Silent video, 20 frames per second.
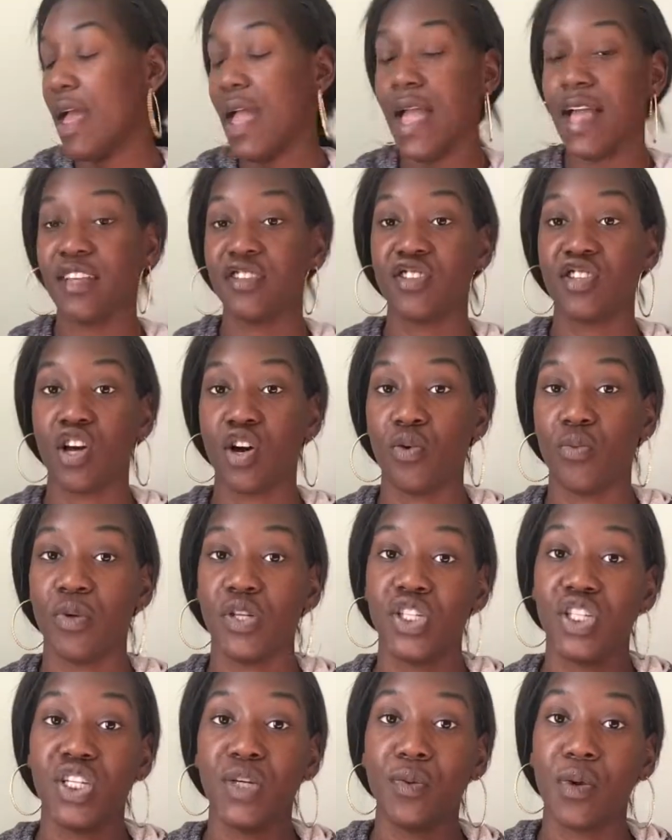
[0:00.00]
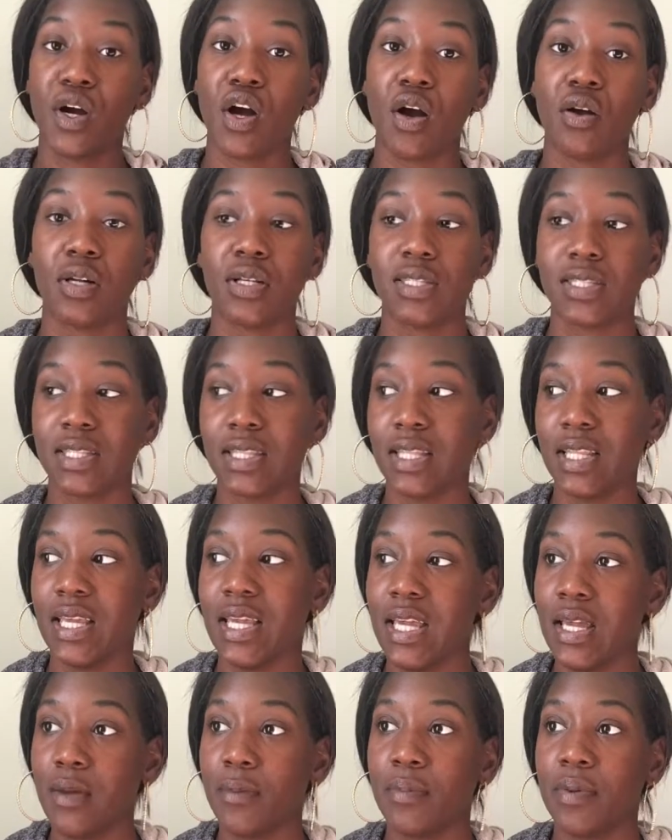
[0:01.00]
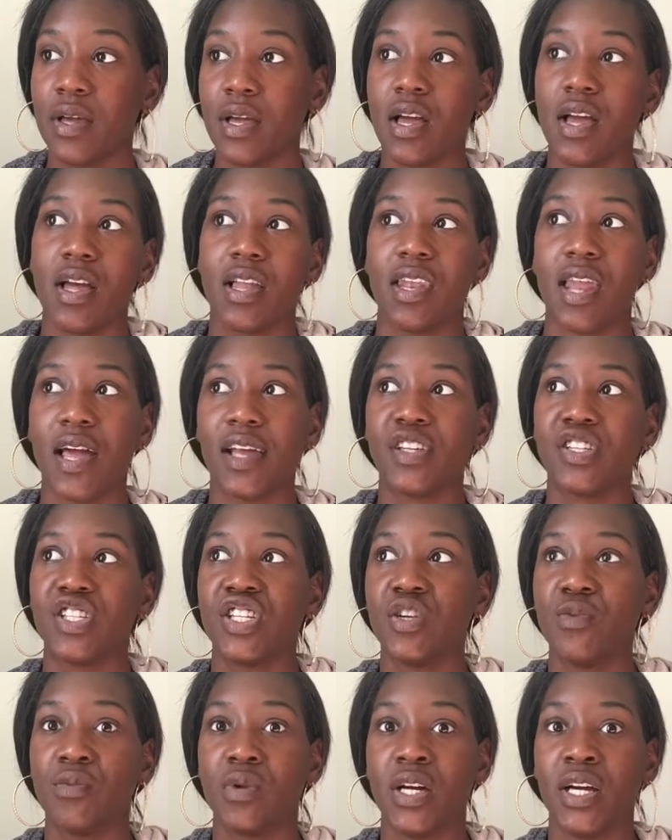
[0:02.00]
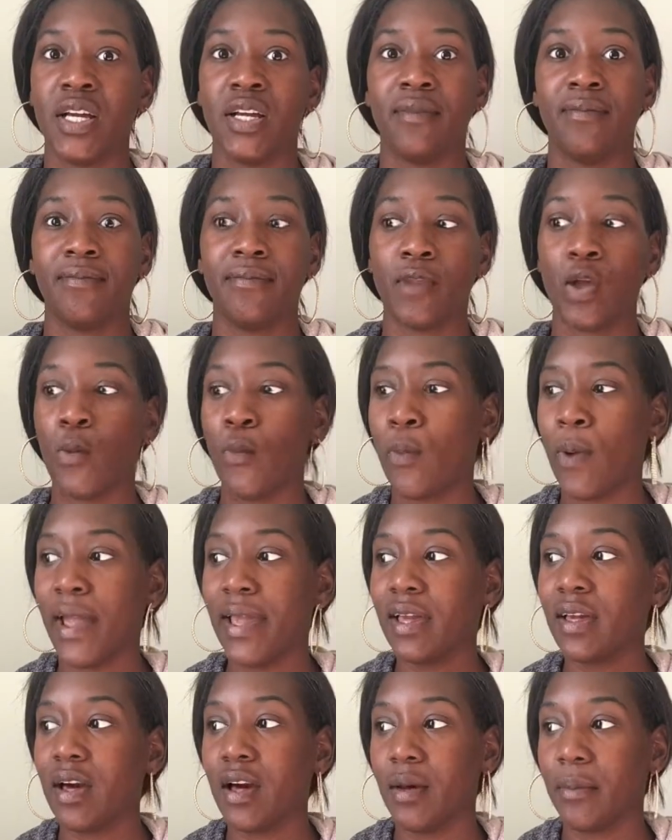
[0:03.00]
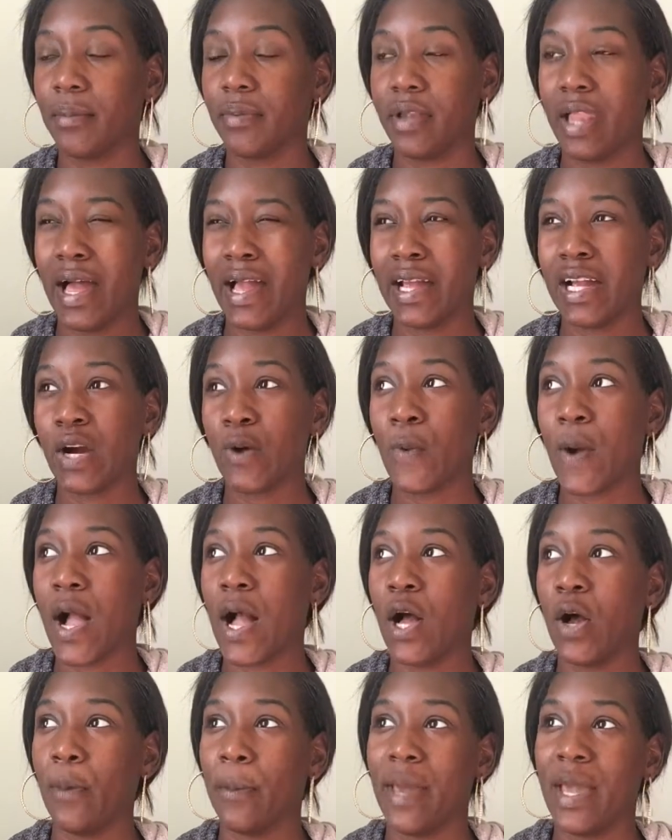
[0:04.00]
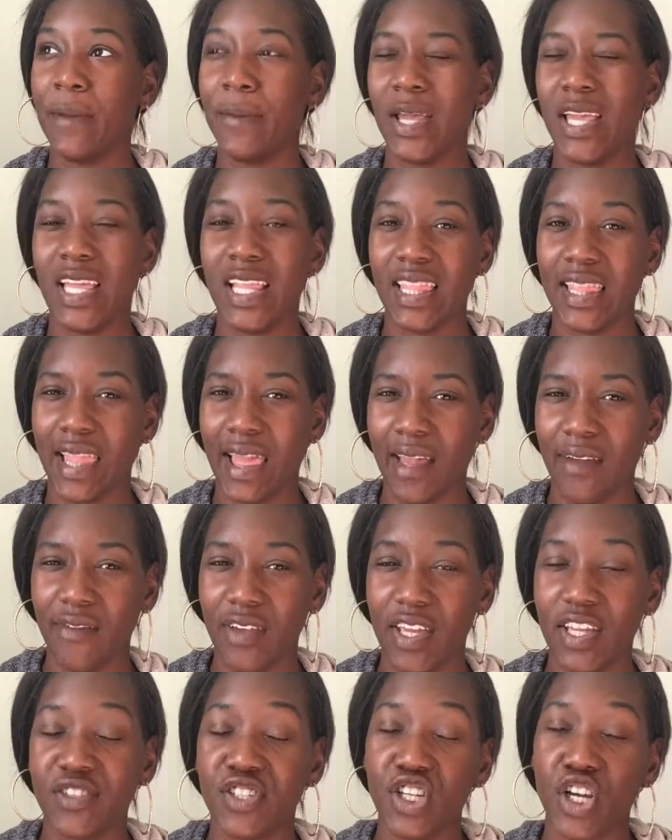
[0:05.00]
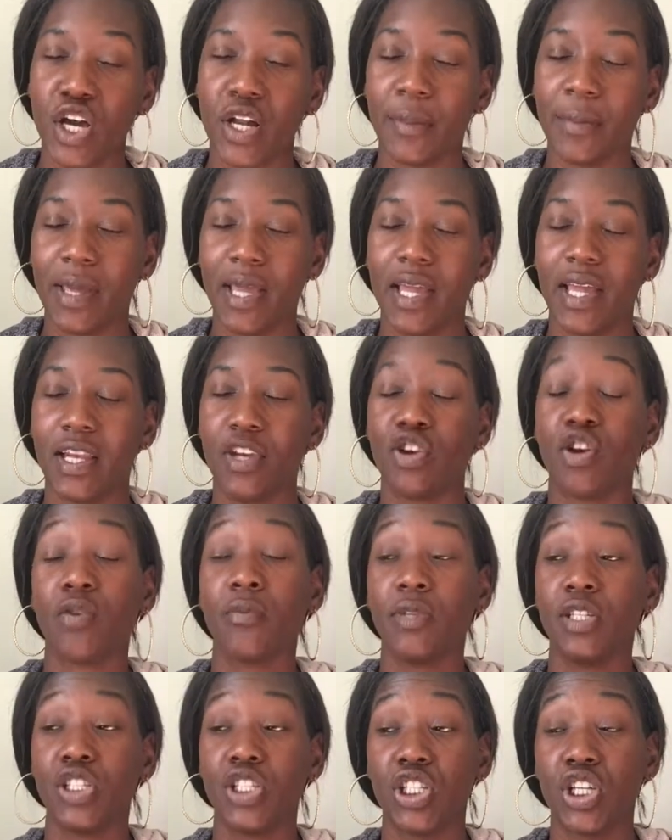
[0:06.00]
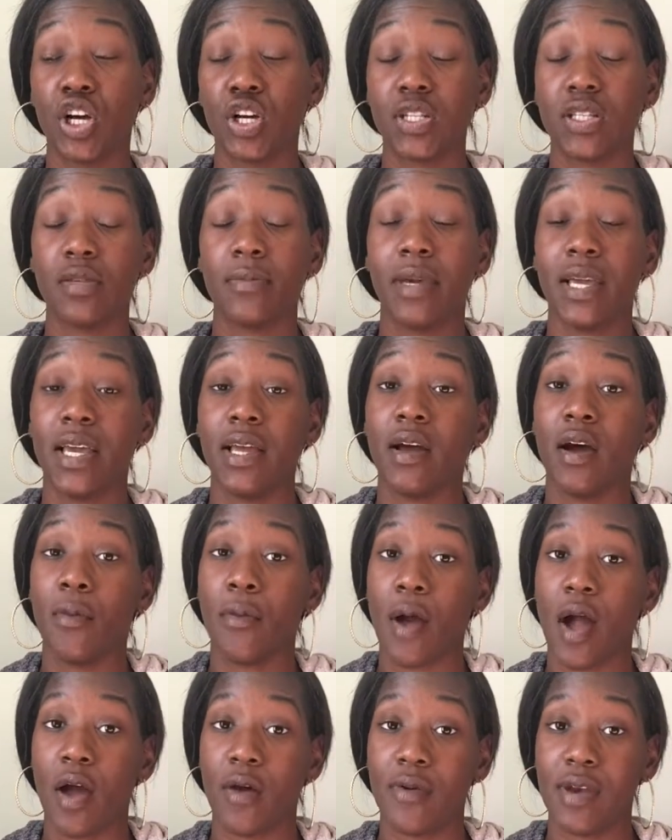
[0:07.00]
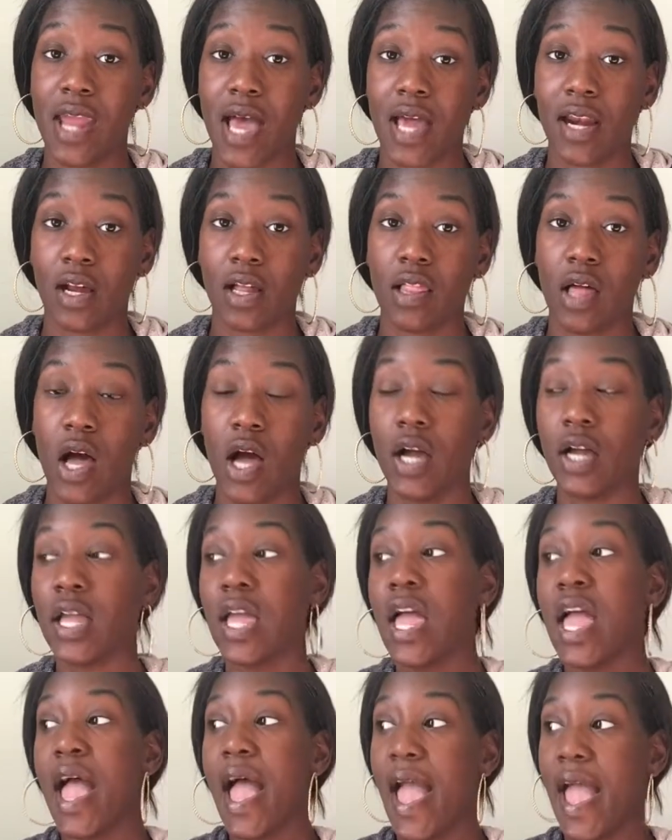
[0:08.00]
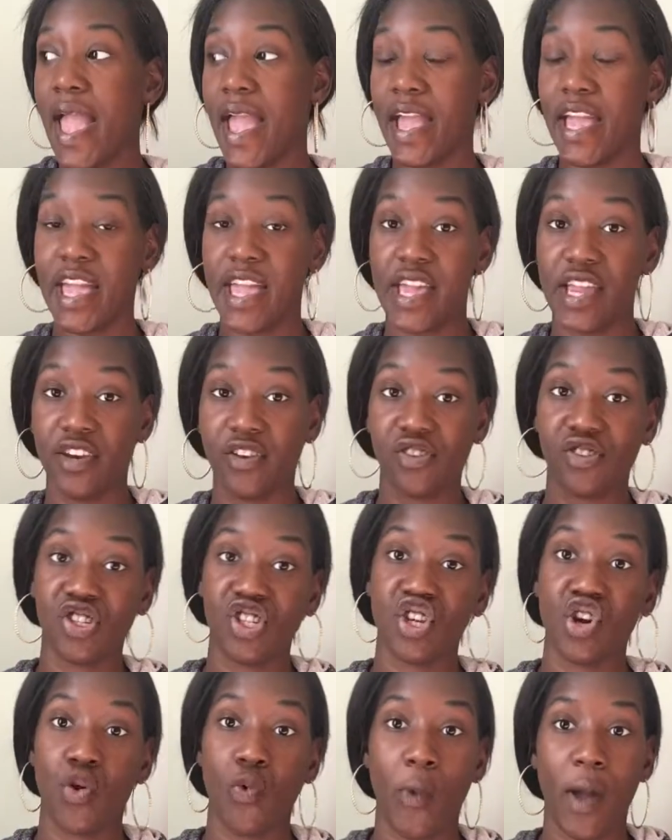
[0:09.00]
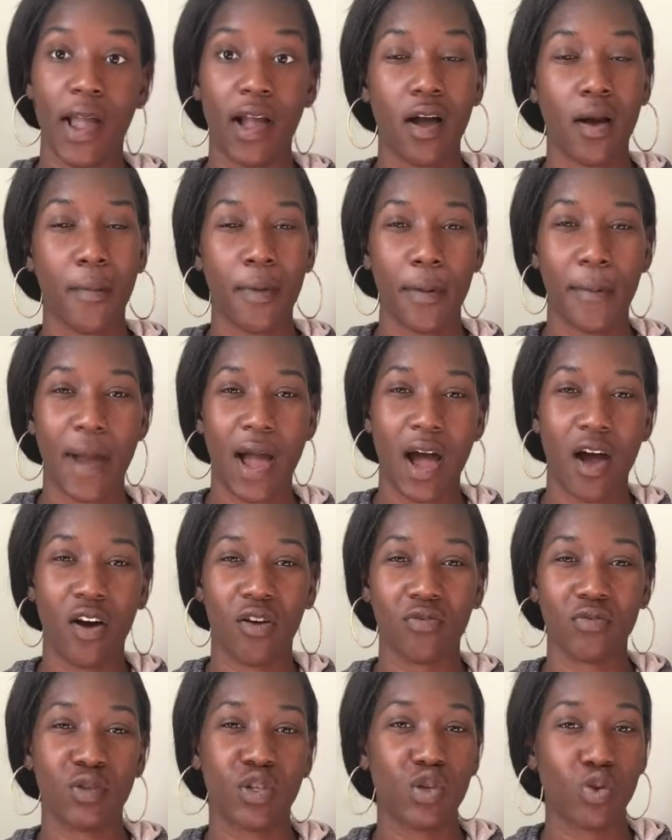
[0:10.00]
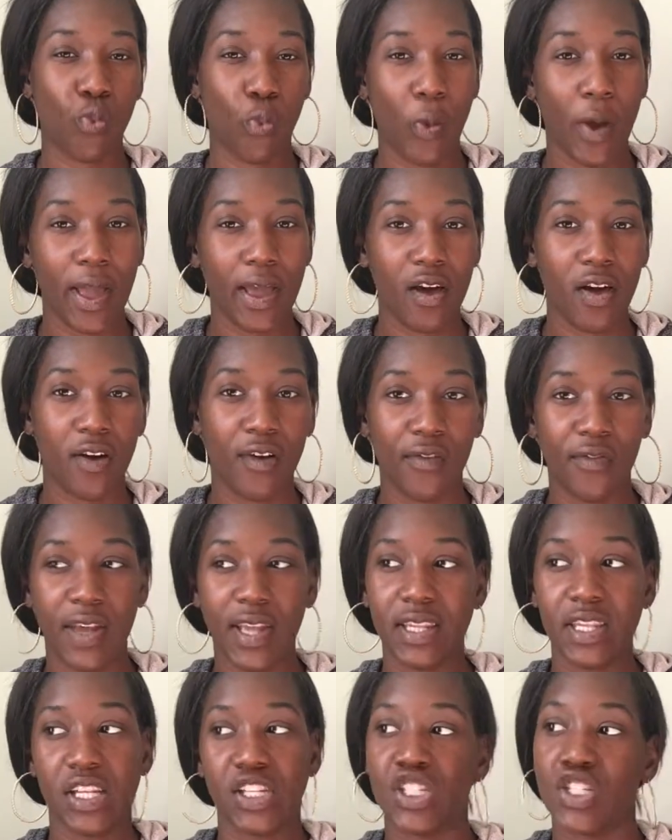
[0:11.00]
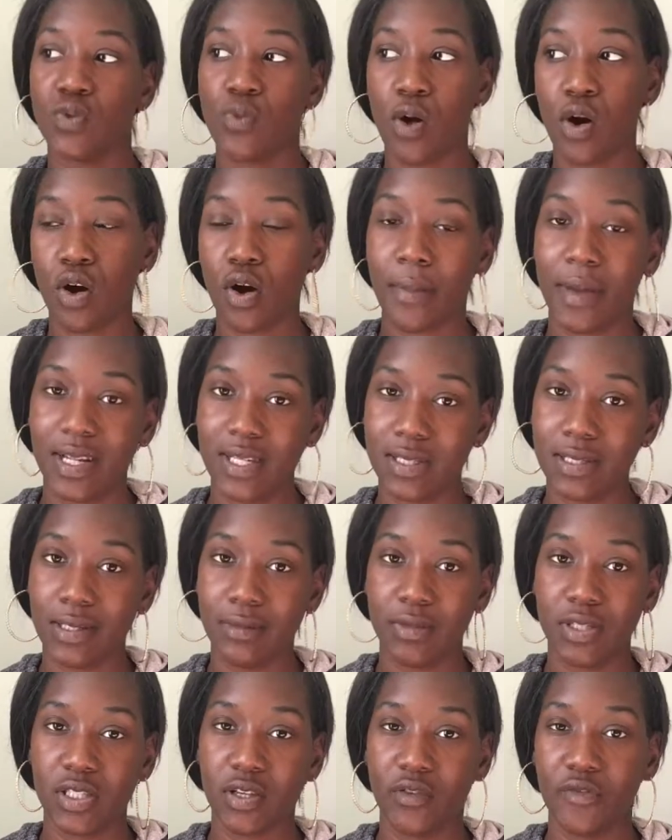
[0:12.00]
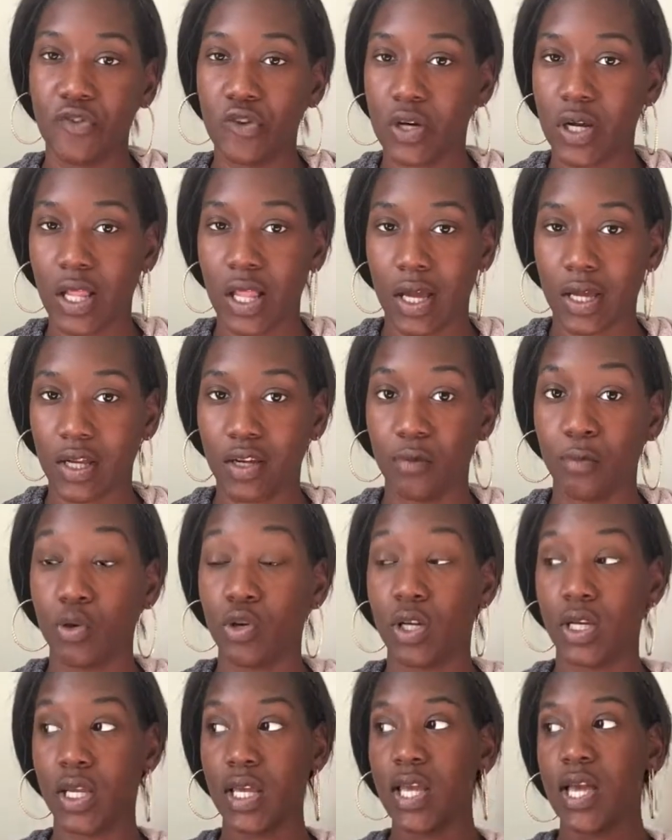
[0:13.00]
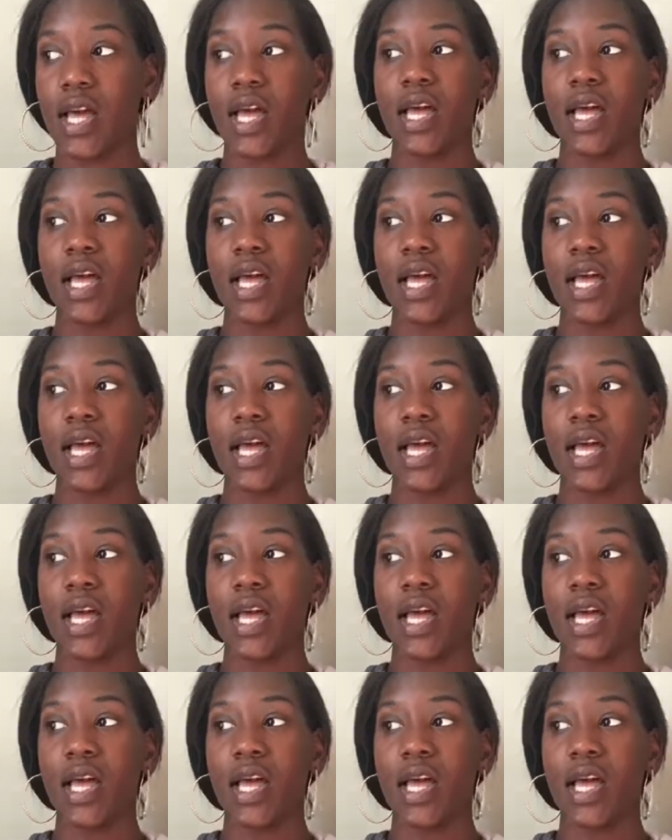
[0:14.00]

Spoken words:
And so when she would go to sleep, like, she would wake up like around maybe 11 if she go to bed. Normally she goes to bed around 9 o'clock, and she'll wake up about 12, and then she won't go back to sleep until 4 o'clock in the morning.